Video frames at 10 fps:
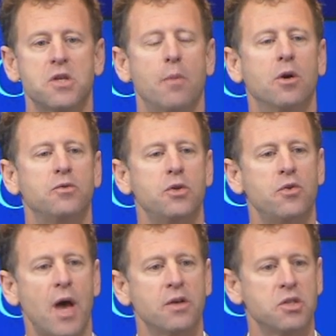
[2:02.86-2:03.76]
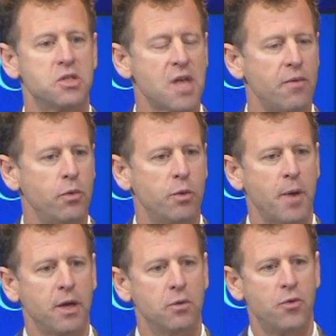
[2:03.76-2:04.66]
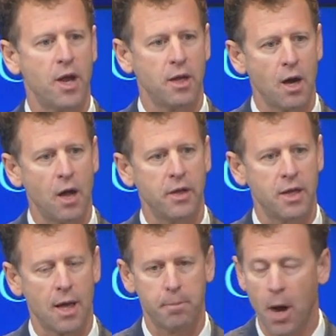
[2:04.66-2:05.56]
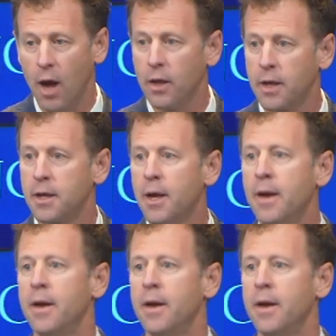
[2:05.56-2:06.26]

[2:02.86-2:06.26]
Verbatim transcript: in the summer of 2007 with my good friend and colleague Ken Pollack